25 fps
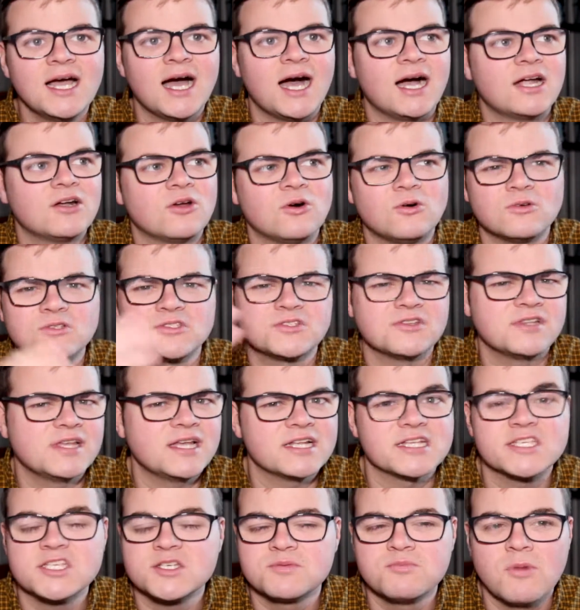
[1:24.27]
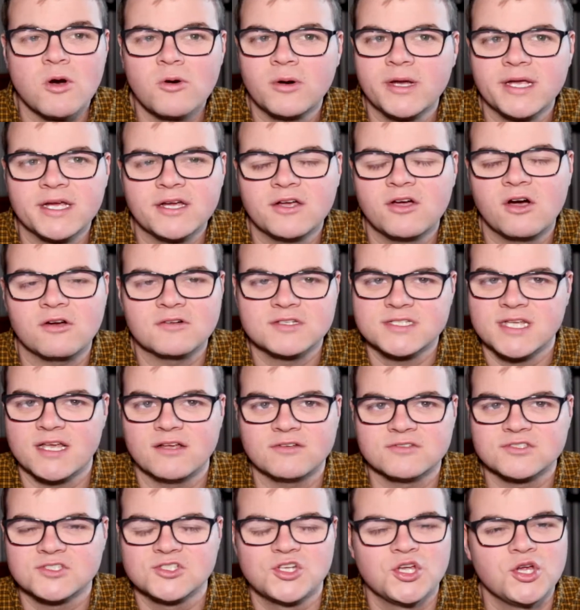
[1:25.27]
and also they had smoking
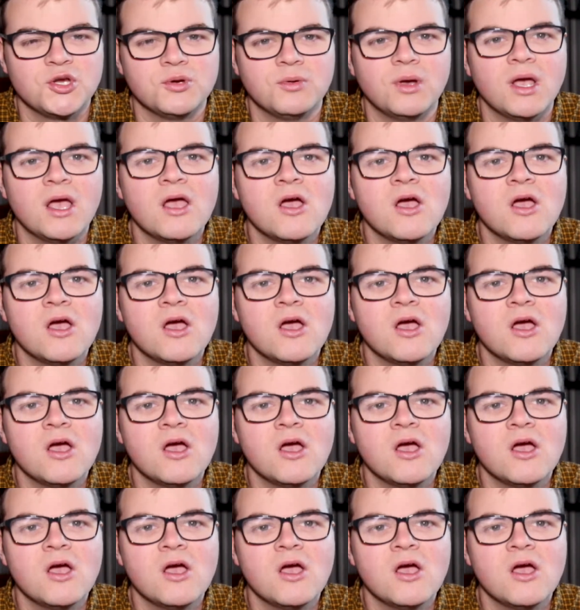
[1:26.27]
cocktails too,